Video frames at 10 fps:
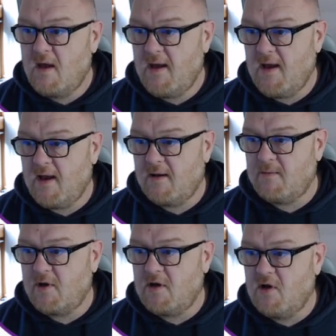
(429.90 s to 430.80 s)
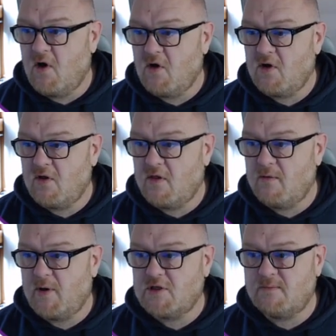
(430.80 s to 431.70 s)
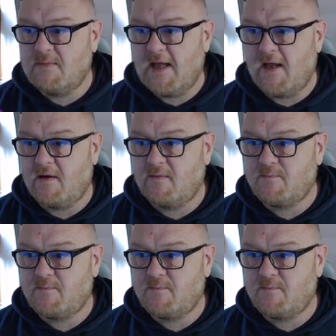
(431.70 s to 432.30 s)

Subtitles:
and I'm going to lock the bottom layer.